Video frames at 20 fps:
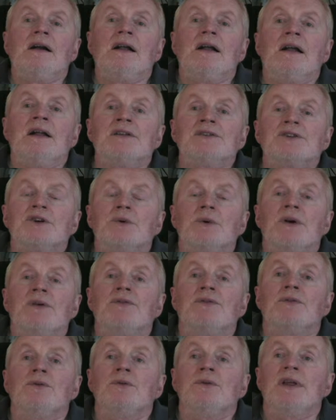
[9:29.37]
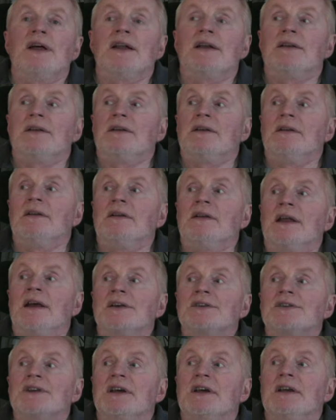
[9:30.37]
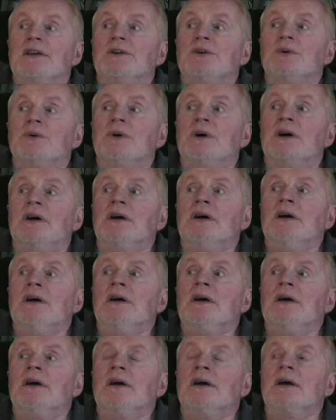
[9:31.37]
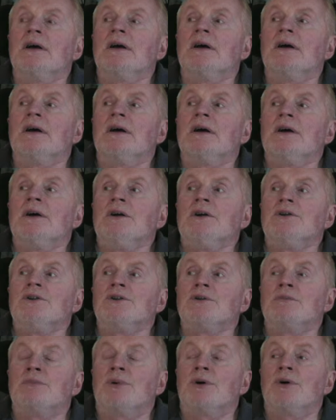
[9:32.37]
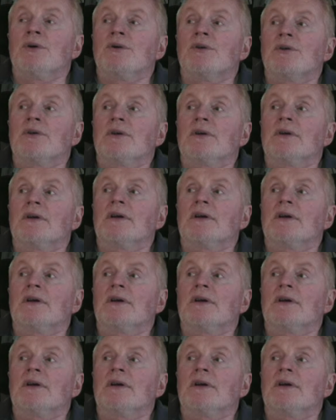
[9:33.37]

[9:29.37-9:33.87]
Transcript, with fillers: And so we flew that next day to uh, to Perth,